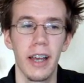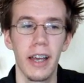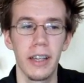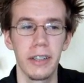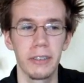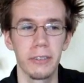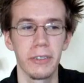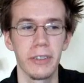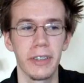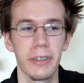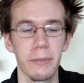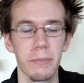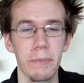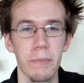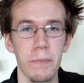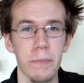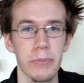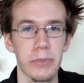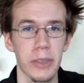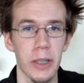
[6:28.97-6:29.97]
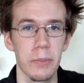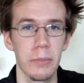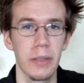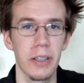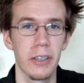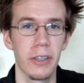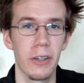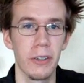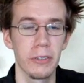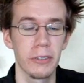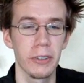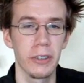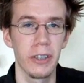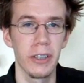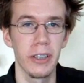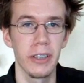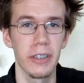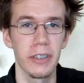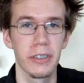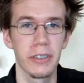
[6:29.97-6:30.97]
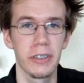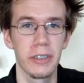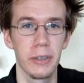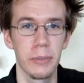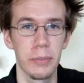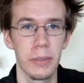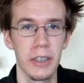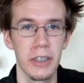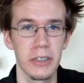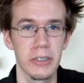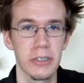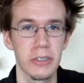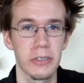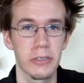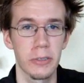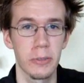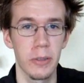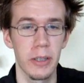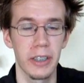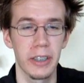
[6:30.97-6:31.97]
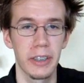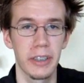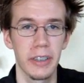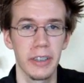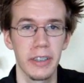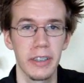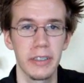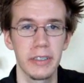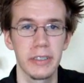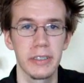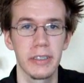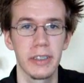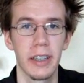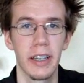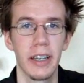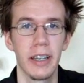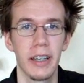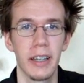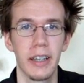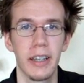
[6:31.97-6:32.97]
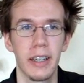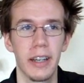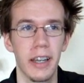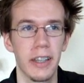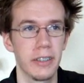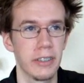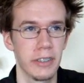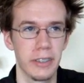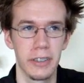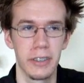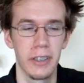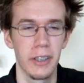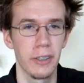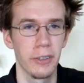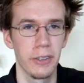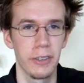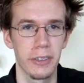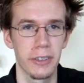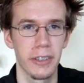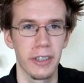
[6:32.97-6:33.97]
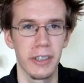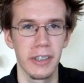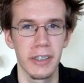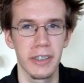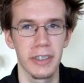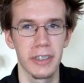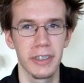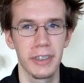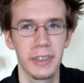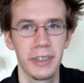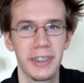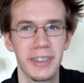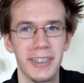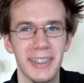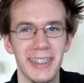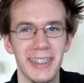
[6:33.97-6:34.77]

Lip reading: Anyway, but overall your piece is quite good, and I didn't know it or anything.